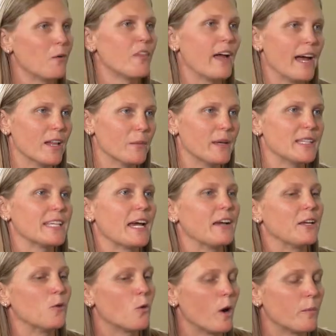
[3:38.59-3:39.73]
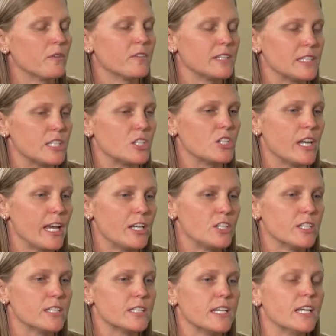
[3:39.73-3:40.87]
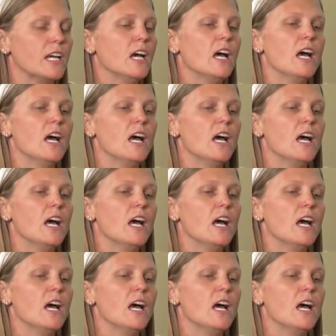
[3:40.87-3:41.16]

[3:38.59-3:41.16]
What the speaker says: with the Alamance County Cooperative Extension Agency,